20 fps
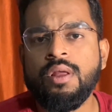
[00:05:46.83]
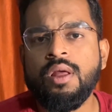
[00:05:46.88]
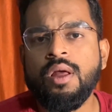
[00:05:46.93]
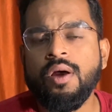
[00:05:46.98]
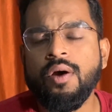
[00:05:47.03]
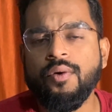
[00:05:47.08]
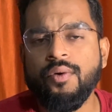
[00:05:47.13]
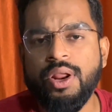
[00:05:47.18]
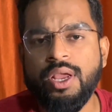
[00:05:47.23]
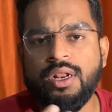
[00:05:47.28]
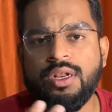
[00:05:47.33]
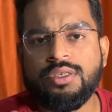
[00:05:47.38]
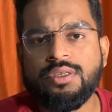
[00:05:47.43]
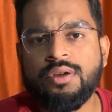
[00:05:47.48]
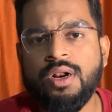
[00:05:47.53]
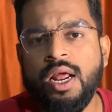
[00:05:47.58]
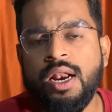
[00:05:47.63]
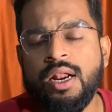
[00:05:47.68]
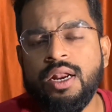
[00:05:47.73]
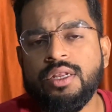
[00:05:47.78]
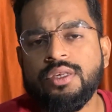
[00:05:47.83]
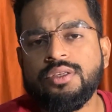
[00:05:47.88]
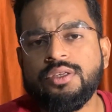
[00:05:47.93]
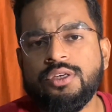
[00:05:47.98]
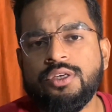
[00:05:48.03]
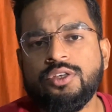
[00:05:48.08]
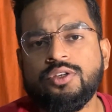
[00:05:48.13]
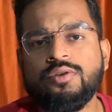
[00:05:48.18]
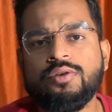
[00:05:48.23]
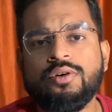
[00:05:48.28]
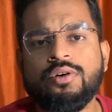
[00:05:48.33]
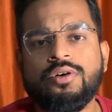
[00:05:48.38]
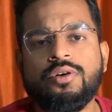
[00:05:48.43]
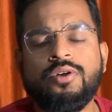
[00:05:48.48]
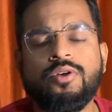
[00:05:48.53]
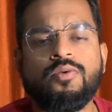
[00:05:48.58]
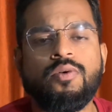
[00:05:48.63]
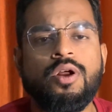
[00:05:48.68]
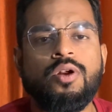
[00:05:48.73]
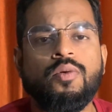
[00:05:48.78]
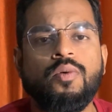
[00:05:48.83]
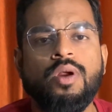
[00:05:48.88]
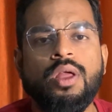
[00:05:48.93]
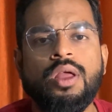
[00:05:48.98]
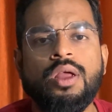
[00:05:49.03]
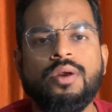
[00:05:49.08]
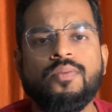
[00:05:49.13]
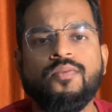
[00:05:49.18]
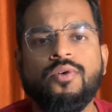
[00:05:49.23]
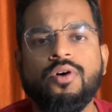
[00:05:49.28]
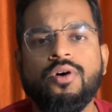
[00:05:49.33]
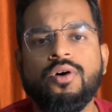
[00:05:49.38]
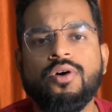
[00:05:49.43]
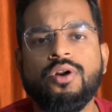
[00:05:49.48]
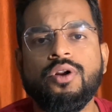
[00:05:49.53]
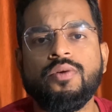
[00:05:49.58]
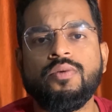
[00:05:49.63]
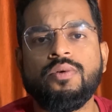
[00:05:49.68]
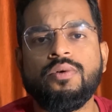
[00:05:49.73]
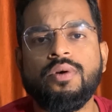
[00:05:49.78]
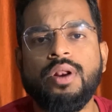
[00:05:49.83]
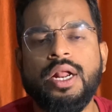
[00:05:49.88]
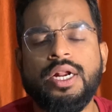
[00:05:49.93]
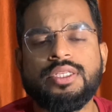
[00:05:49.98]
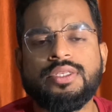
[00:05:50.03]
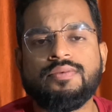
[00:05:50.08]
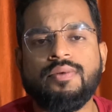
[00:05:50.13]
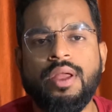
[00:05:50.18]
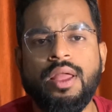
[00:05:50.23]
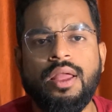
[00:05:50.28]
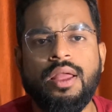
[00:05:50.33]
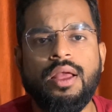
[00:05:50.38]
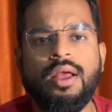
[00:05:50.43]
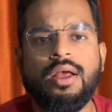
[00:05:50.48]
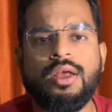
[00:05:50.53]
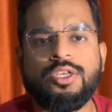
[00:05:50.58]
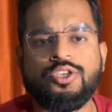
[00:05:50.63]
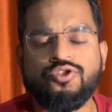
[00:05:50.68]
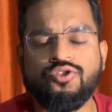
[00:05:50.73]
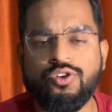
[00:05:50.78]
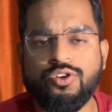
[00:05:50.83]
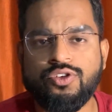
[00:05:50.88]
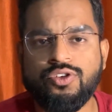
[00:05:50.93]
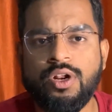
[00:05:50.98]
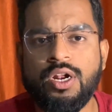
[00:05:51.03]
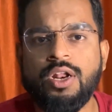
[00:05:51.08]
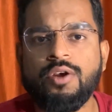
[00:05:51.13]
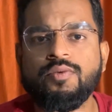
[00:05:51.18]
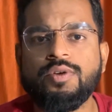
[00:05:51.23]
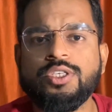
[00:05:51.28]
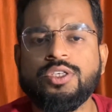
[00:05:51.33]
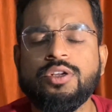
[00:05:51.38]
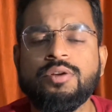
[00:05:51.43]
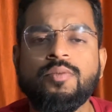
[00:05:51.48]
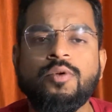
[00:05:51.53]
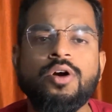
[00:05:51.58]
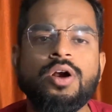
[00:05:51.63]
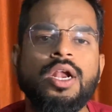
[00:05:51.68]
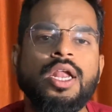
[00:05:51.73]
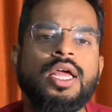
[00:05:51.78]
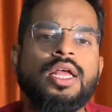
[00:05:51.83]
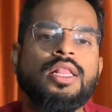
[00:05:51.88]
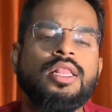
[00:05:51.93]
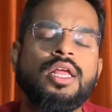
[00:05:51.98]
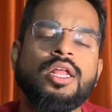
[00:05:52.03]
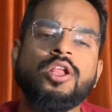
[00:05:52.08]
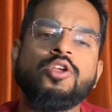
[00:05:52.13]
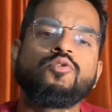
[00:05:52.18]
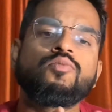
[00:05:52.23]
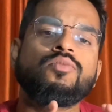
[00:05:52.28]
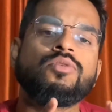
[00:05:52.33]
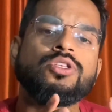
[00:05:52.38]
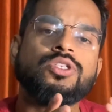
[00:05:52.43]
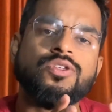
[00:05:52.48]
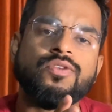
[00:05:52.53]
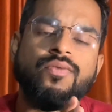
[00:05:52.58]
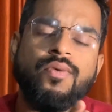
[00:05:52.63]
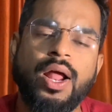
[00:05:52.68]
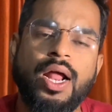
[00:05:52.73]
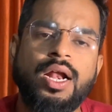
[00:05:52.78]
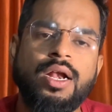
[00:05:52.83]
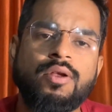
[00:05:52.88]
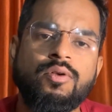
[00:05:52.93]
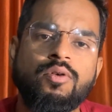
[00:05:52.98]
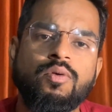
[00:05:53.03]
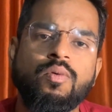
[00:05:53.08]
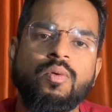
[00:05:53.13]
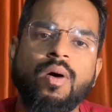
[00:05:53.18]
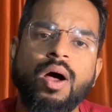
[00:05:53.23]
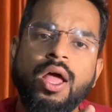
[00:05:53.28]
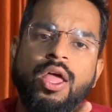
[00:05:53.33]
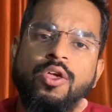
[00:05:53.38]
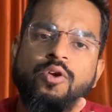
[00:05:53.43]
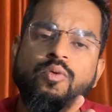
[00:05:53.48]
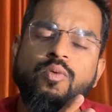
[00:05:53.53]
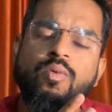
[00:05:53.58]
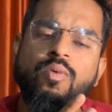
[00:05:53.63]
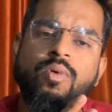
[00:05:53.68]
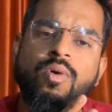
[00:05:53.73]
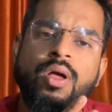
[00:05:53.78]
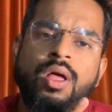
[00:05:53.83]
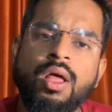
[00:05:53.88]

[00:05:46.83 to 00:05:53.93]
regression analysis, or you are going for let's say structural equation modeling, then you must write why you